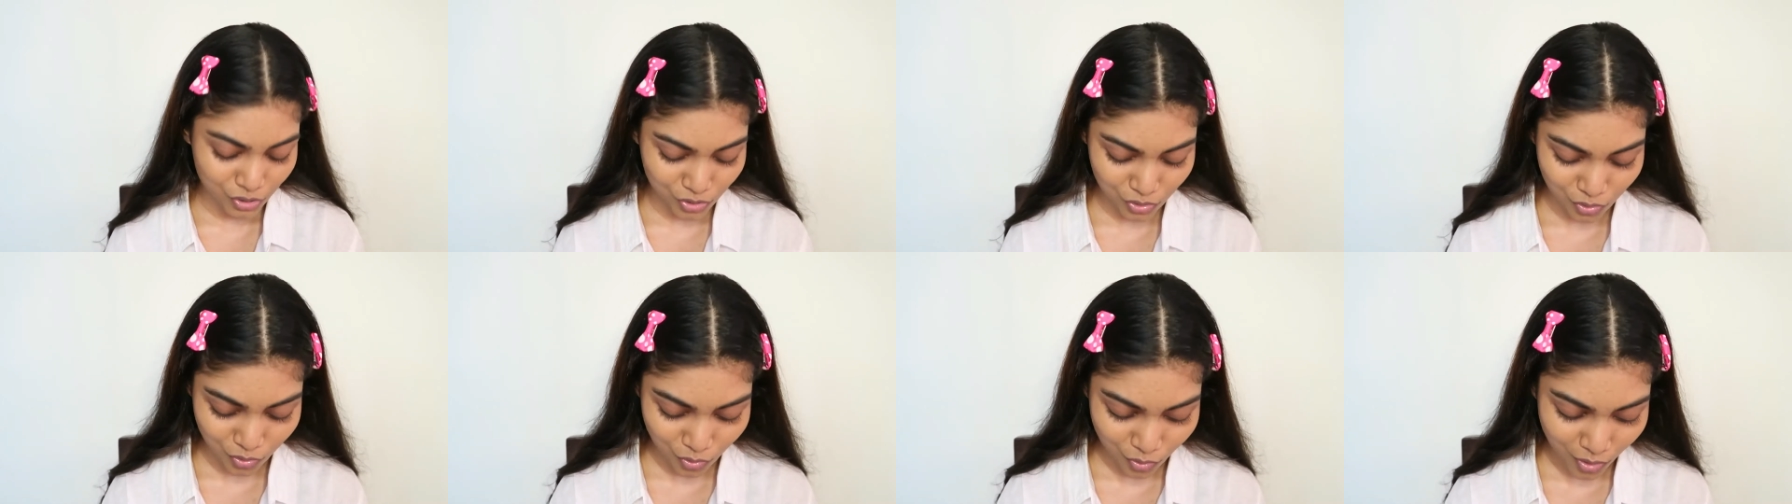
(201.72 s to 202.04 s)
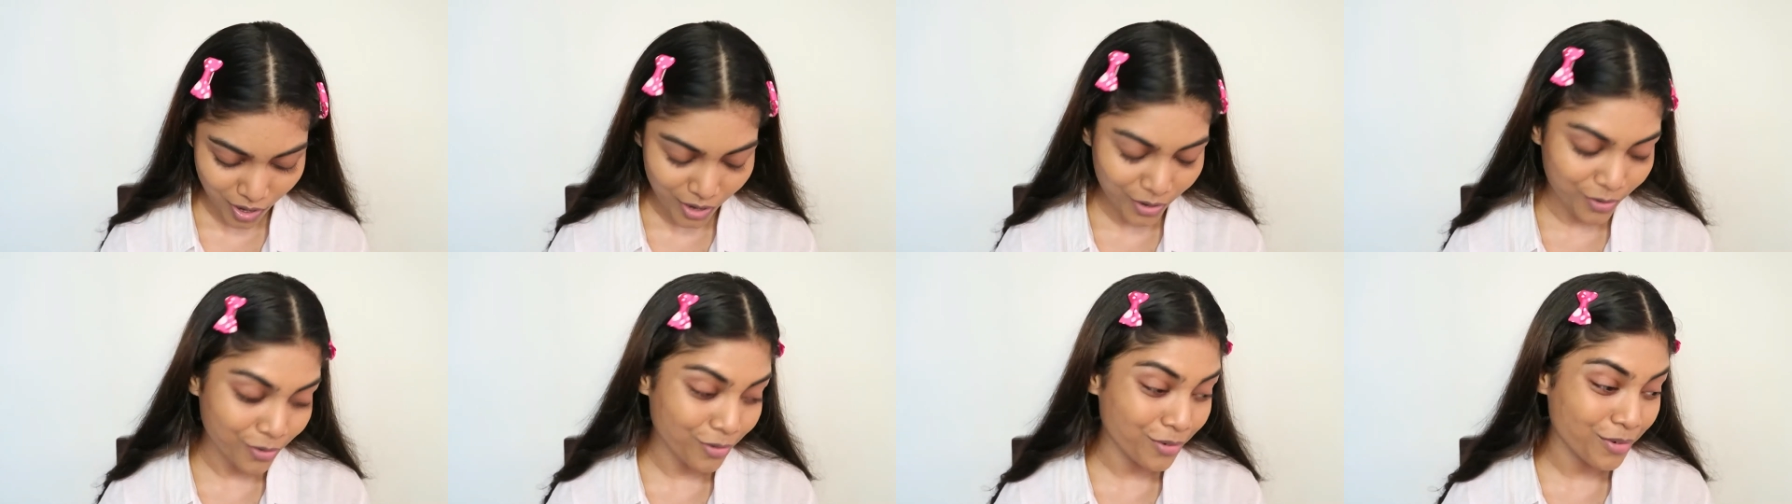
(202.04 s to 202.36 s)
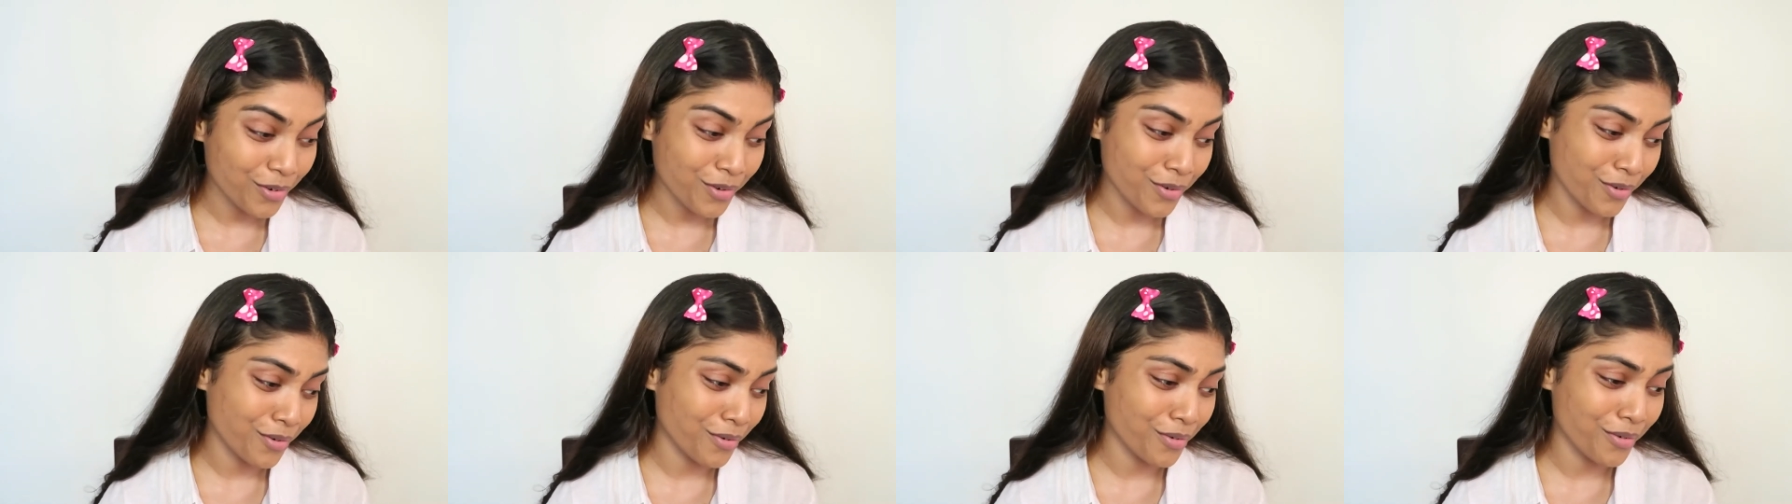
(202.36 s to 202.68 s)
So I
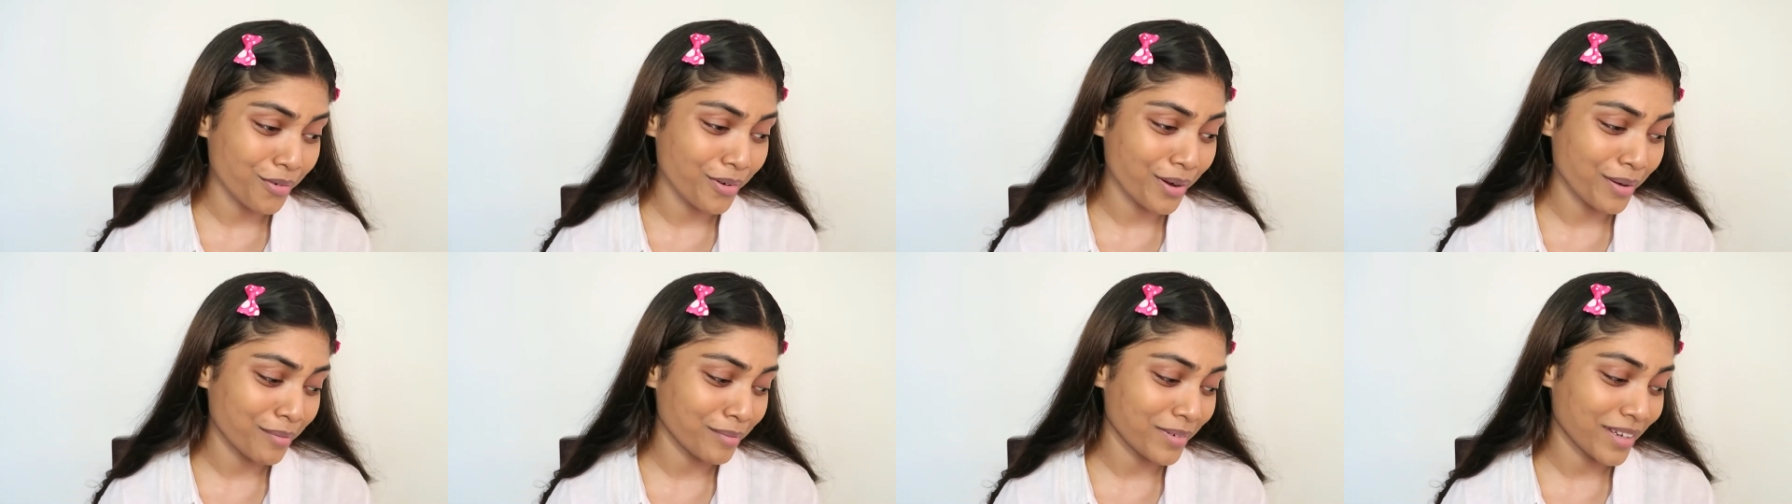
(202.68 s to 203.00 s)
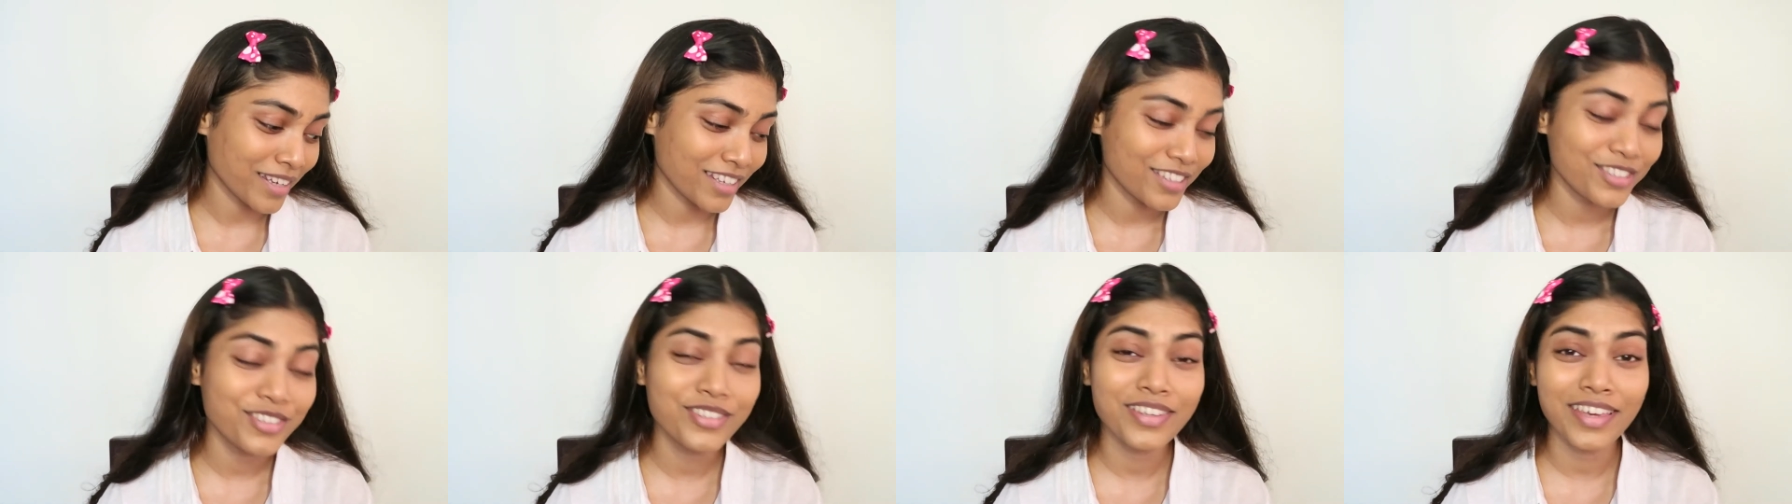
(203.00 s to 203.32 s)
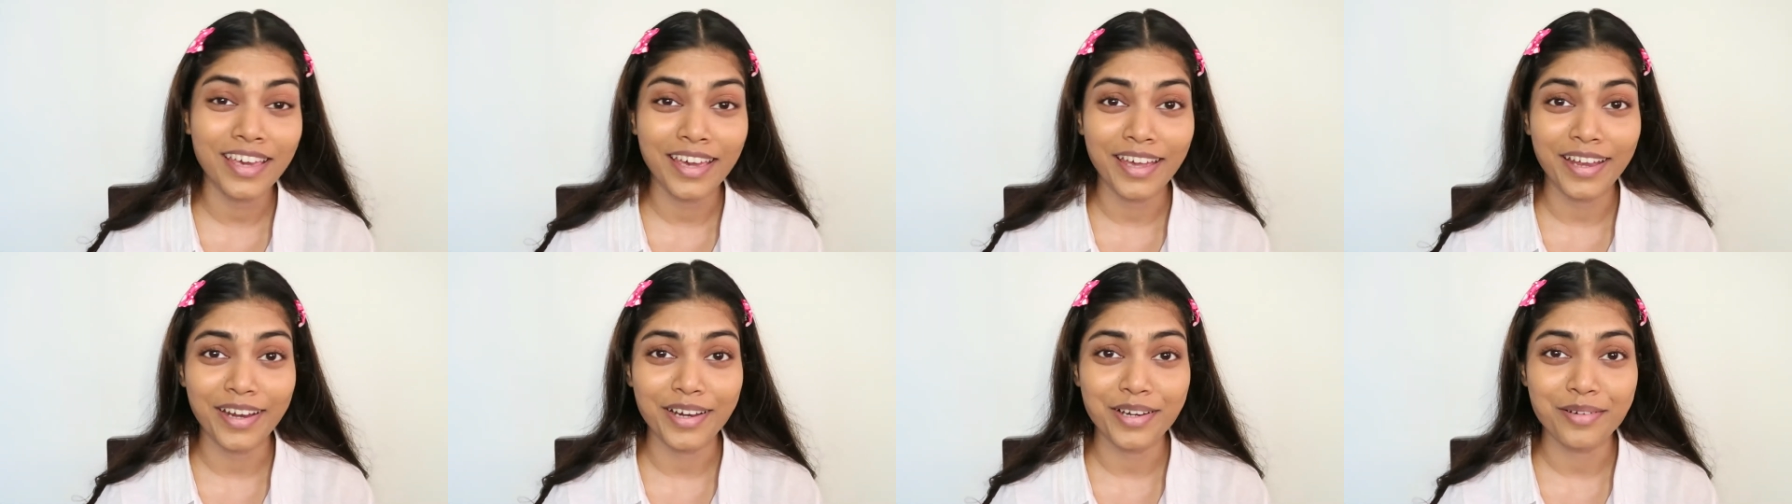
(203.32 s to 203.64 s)
don't know, I'm like
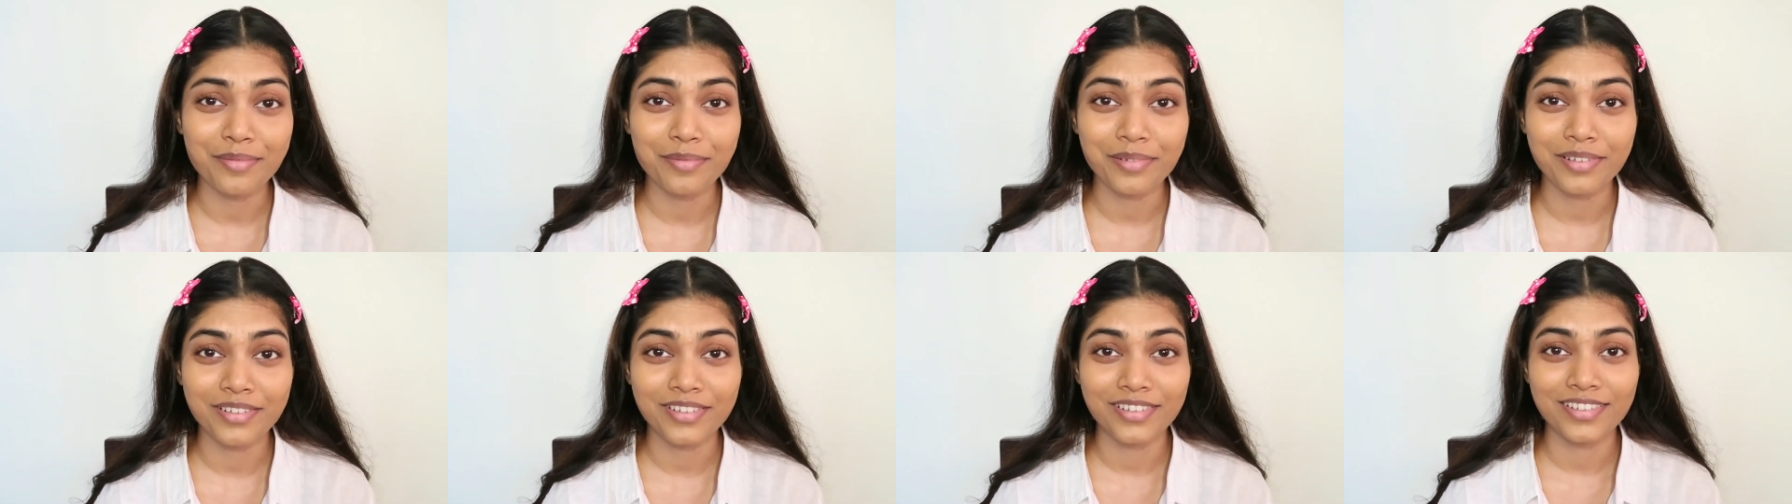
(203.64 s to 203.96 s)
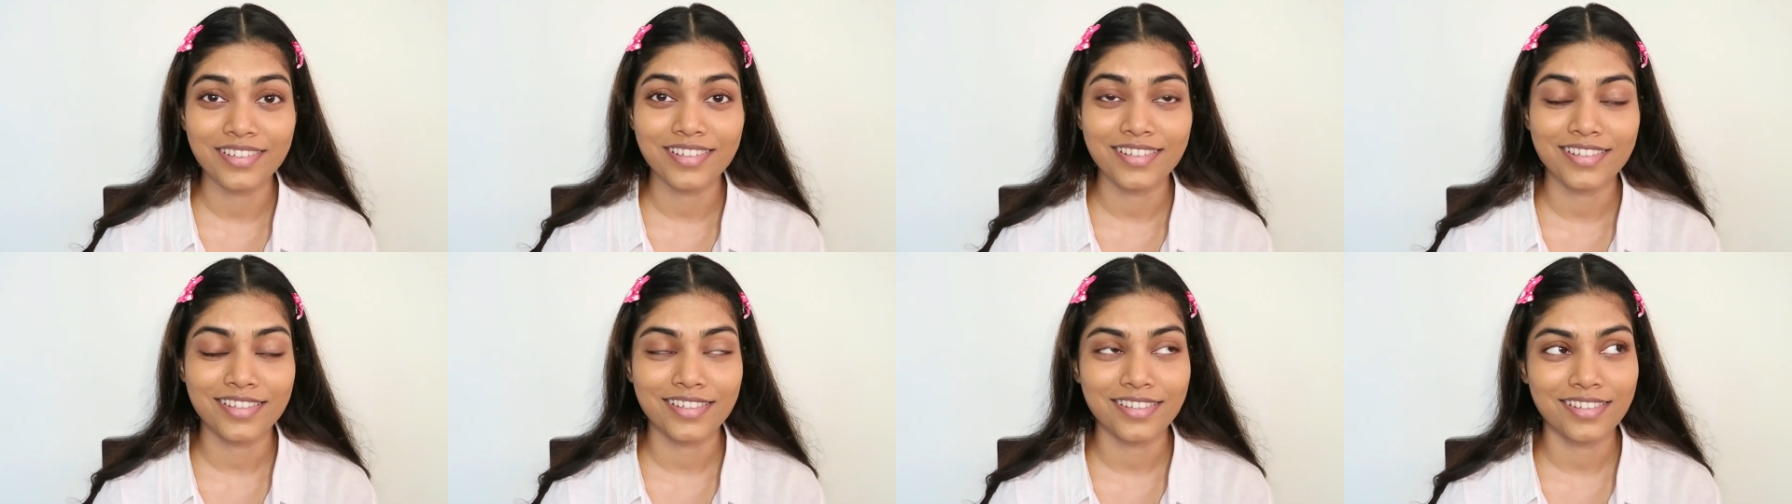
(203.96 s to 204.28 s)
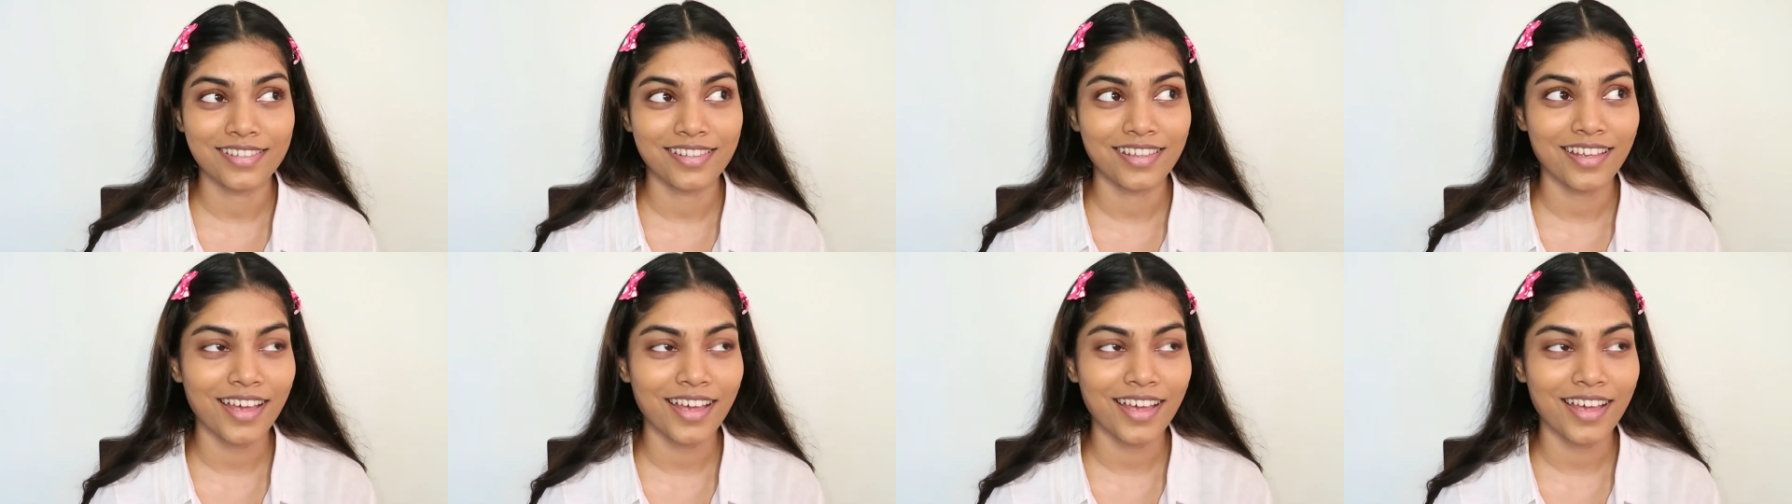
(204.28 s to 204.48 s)
scared because